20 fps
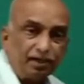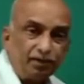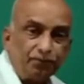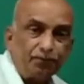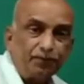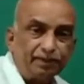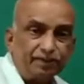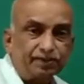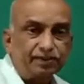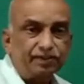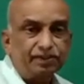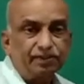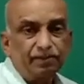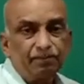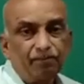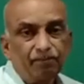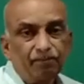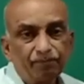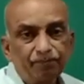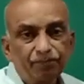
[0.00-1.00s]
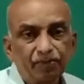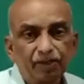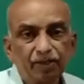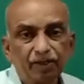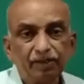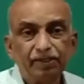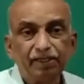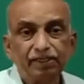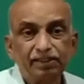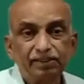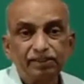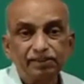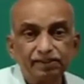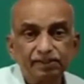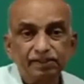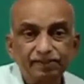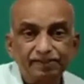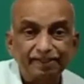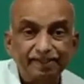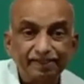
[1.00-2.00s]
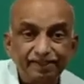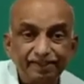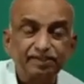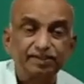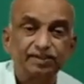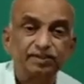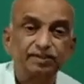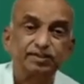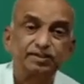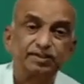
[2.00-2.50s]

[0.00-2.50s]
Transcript: phase, that is a synthesis